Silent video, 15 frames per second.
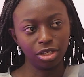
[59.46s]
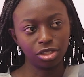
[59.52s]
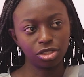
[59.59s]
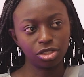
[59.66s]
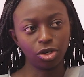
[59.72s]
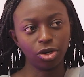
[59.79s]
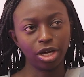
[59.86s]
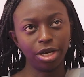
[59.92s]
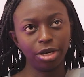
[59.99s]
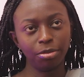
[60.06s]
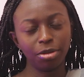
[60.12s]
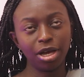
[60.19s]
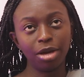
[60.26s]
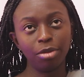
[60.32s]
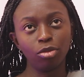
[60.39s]
So I,
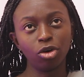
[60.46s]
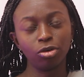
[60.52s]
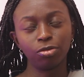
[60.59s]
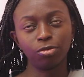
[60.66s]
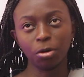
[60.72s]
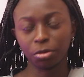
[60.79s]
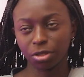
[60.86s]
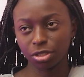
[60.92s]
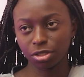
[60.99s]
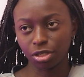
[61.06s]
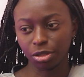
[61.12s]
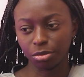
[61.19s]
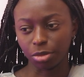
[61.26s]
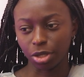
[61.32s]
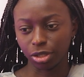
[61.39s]
I'm more focused
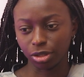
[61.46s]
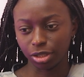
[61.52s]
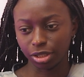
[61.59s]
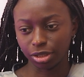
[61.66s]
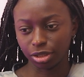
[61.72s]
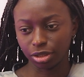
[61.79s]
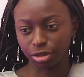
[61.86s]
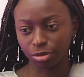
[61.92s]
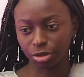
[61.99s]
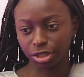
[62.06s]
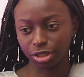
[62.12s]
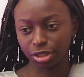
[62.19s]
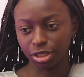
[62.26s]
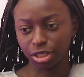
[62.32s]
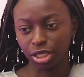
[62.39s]
on modeling,
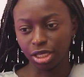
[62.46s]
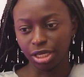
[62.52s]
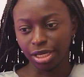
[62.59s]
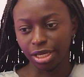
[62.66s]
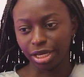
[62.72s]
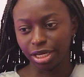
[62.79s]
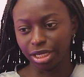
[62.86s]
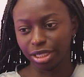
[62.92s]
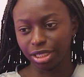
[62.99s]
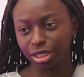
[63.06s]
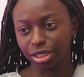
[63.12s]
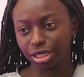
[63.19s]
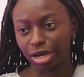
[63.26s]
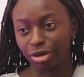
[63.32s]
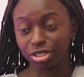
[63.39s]
right? Mm-hmm.
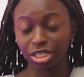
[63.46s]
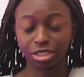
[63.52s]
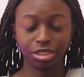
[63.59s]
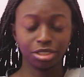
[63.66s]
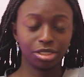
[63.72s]
And I was actually